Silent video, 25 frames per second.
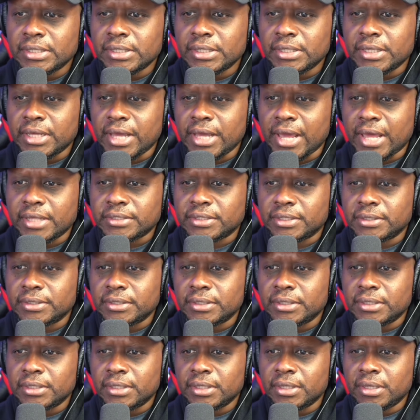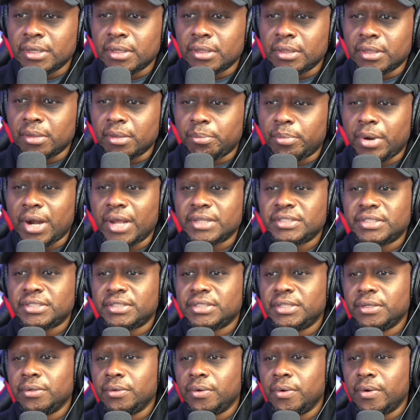It hasn't. The price is
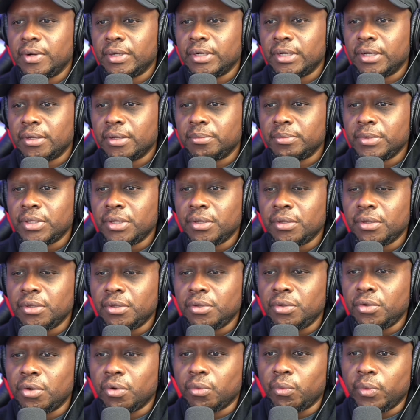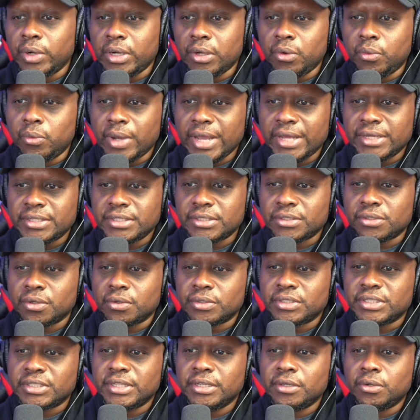still going up. Your real wages are
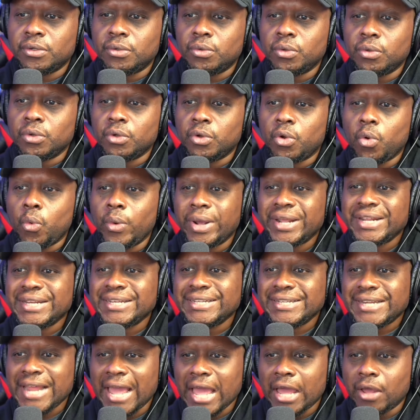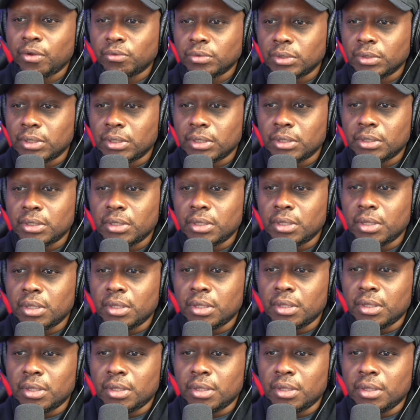still going down.
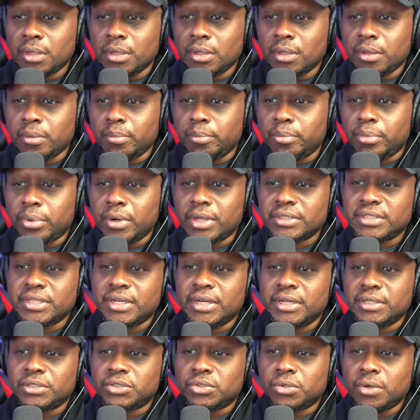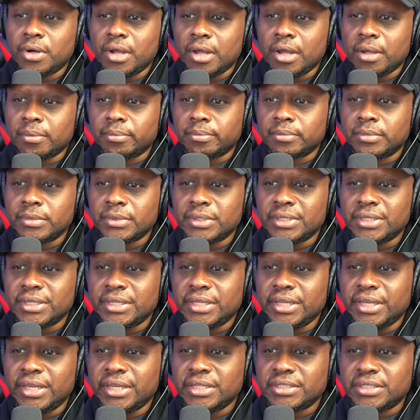President Trump
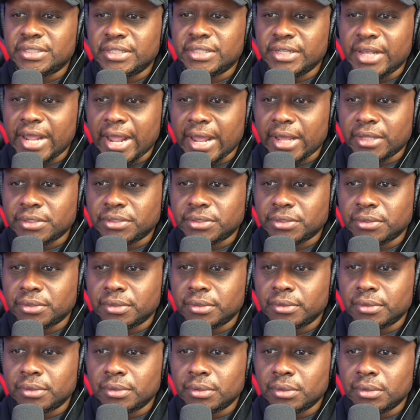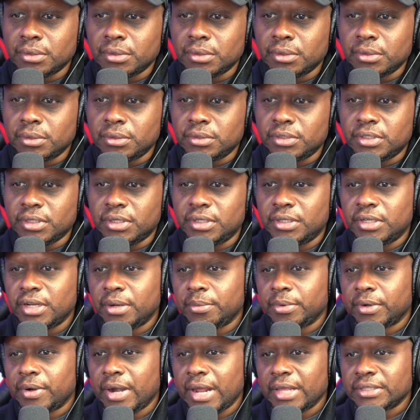is the answer to the
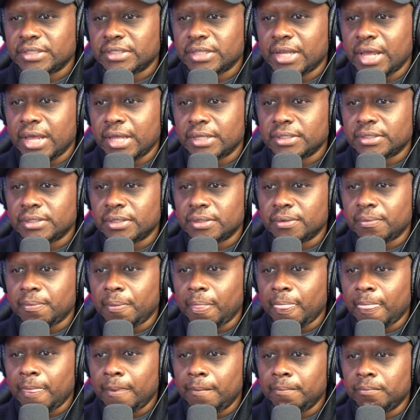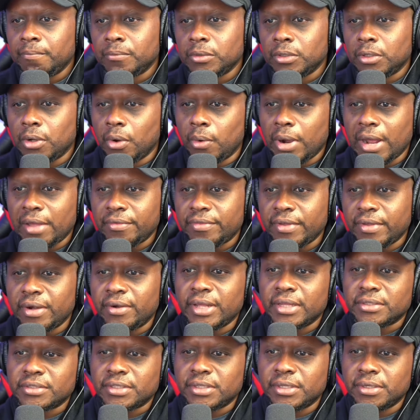Democrats, guys. Go out there and
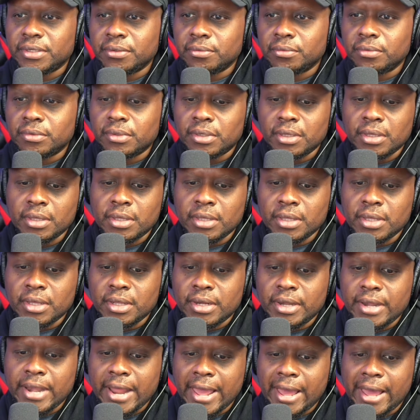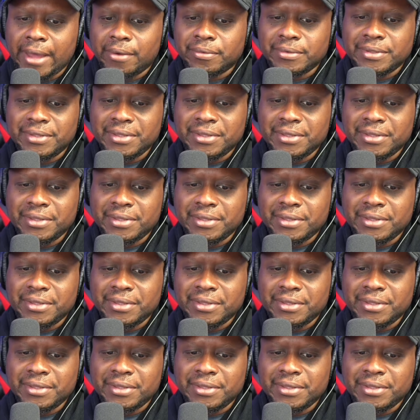execute. Now,